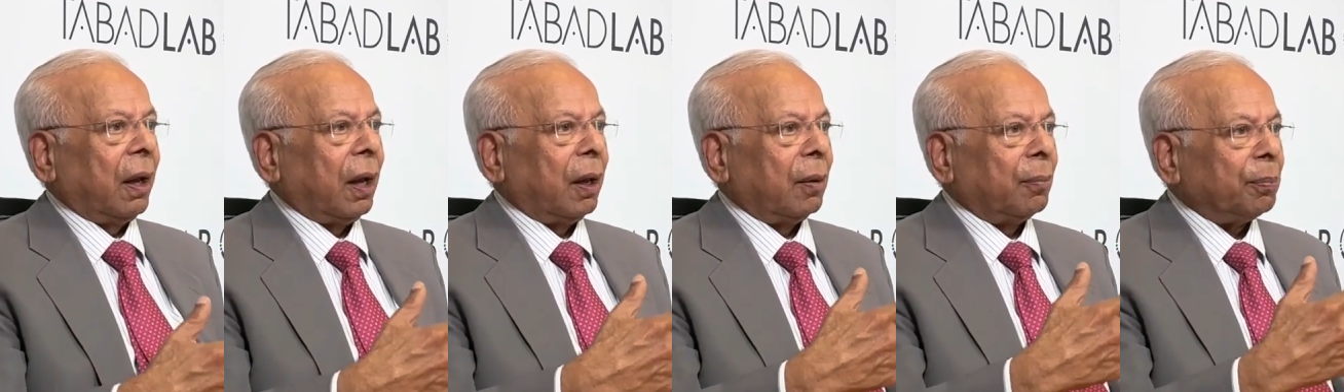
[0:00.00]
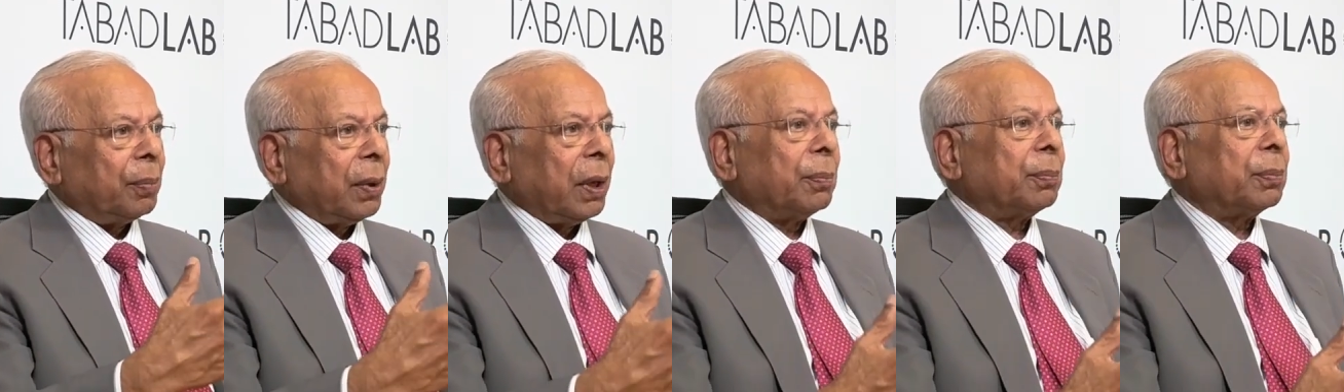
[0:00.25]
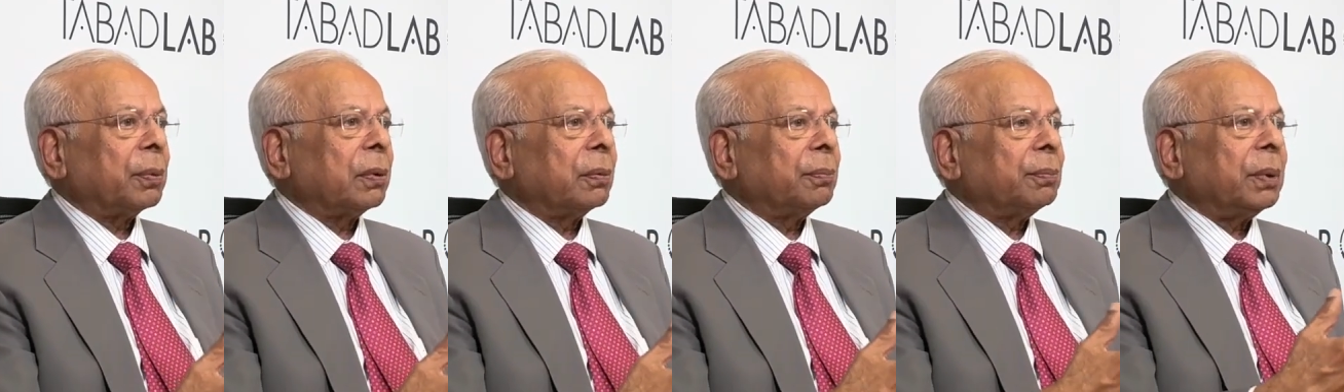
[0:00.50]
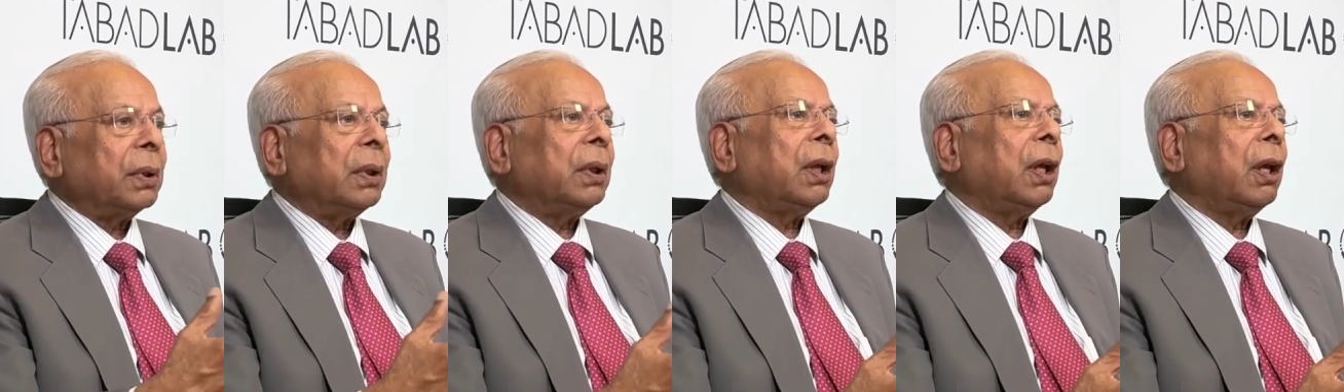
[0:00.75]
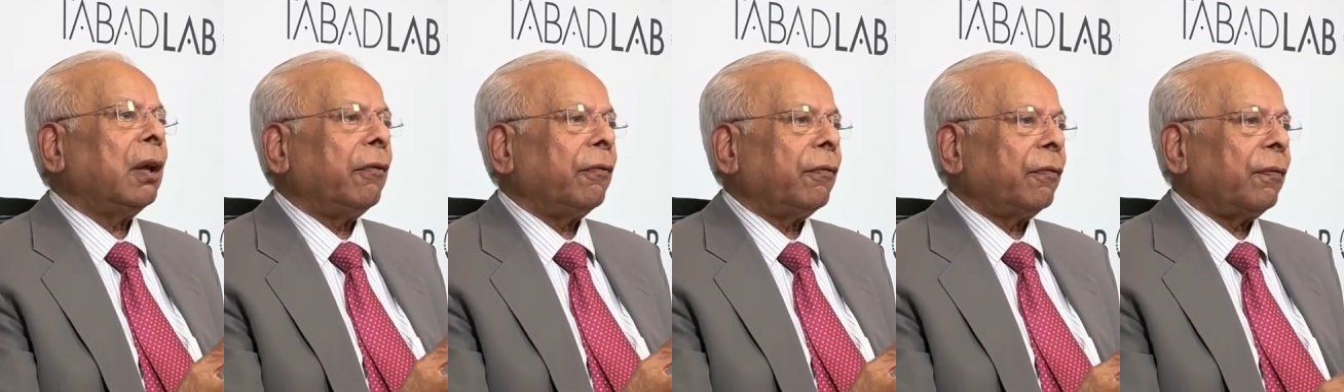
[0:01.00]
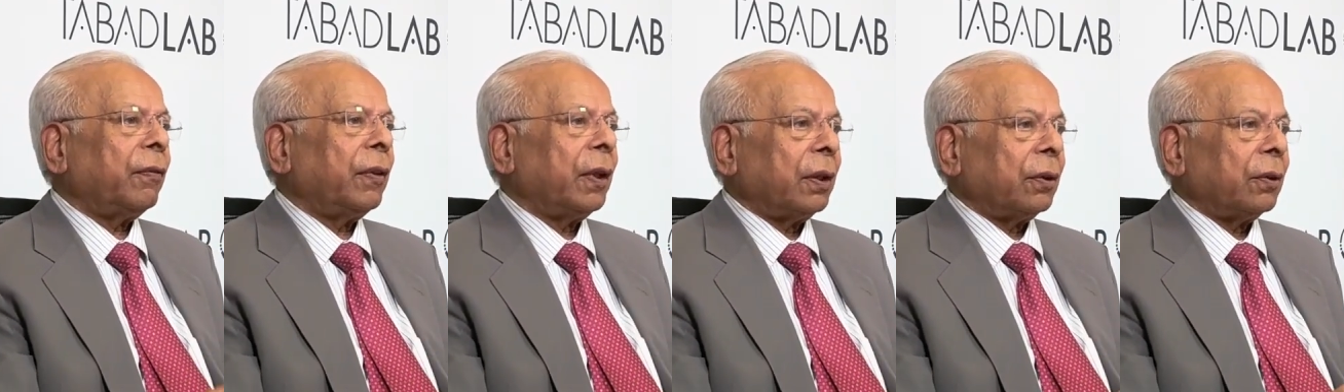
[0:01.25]
and people
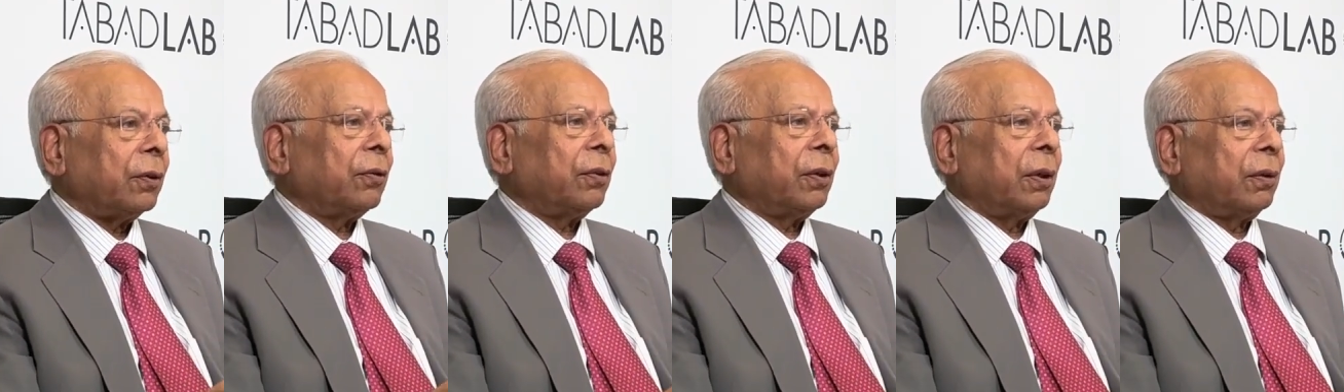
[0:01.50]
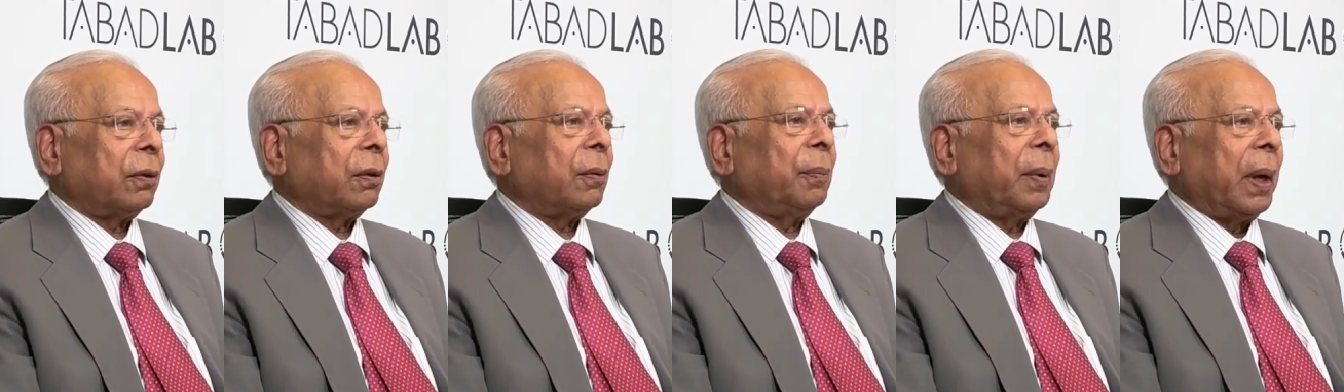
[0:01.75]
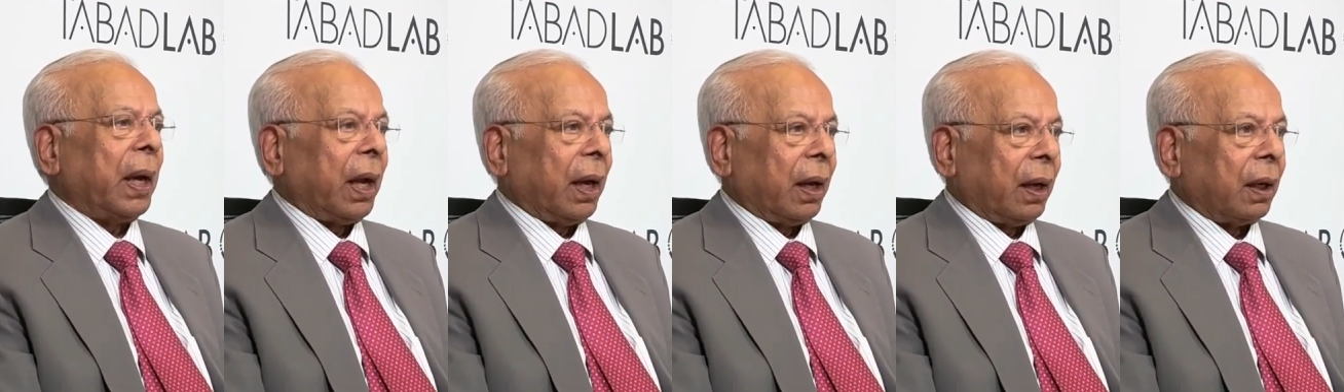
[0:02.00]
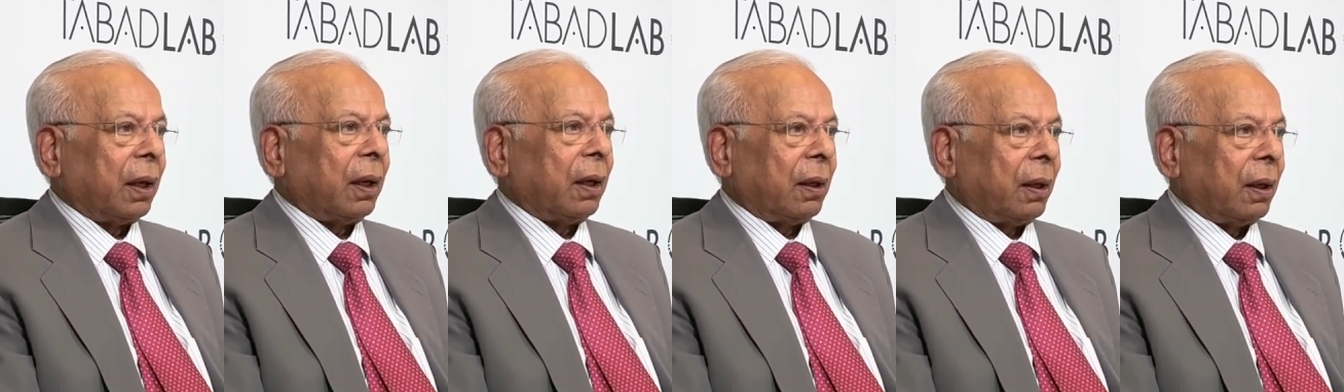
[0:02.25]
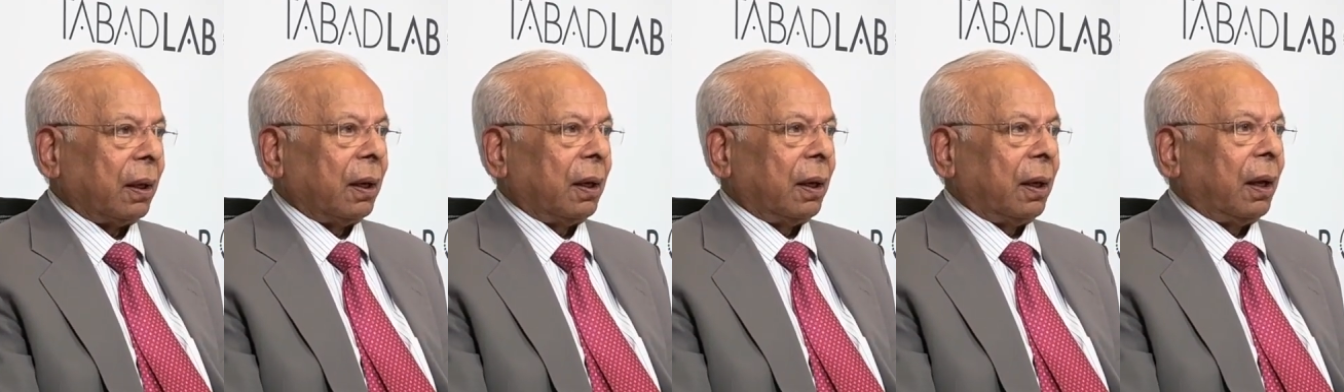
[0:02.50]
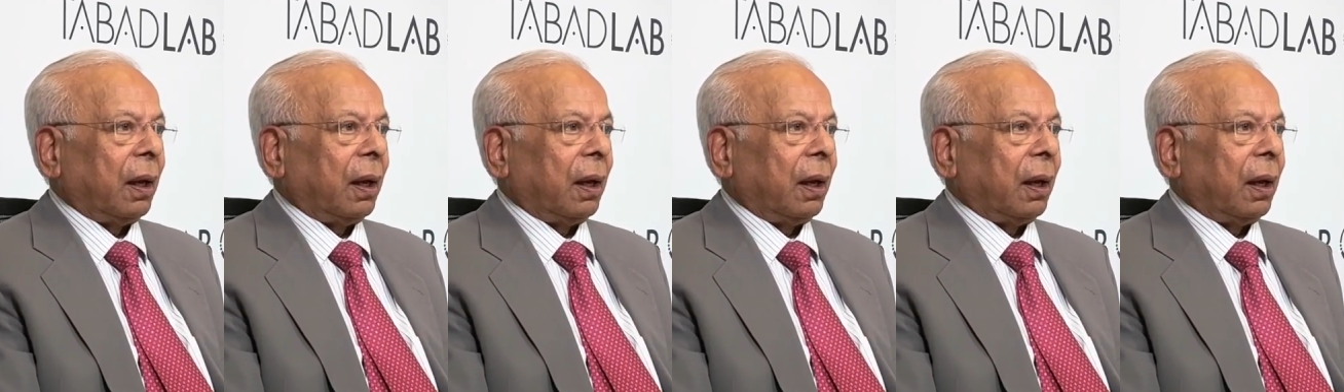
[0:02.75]
believe that the central bank